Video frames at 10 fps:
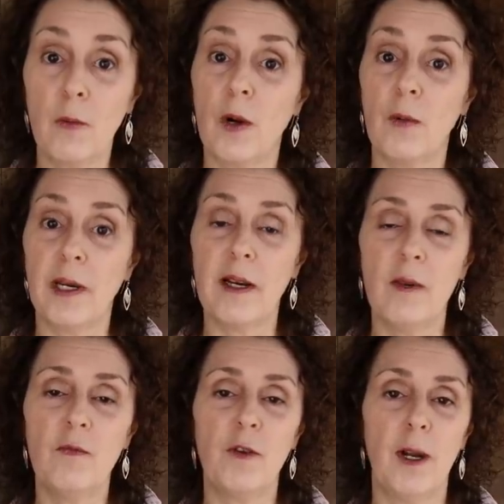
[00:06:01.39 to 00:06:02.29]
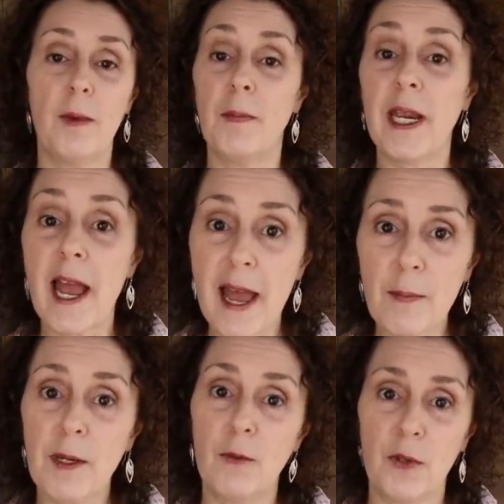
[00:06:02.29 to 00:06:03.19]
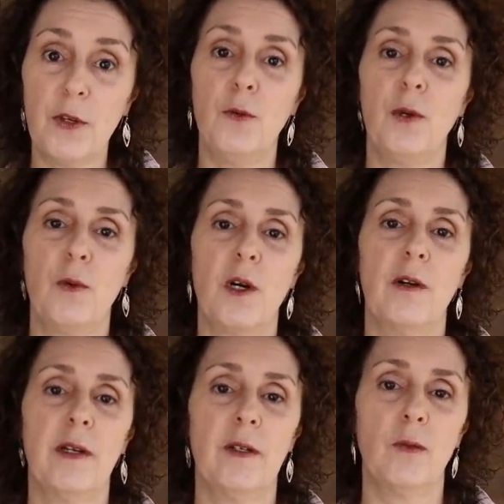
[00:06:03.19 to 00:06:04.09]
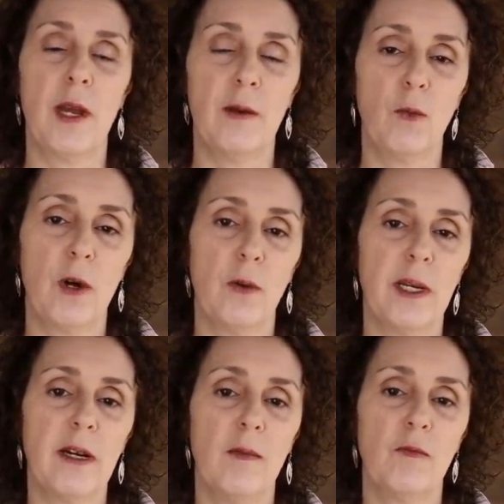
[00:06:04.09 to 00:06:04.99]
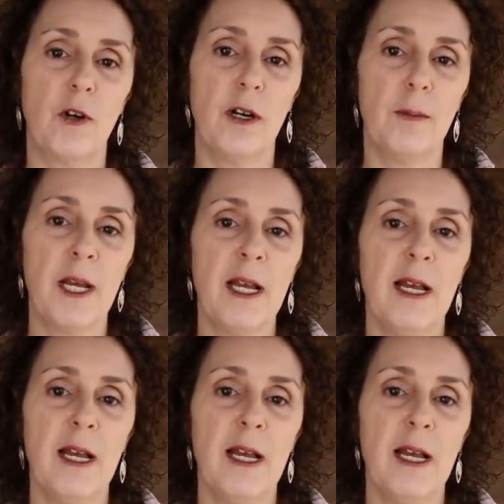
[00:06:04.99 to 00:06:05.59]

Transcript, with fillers: and where we come from, and be happy with who we were and, and where we come from.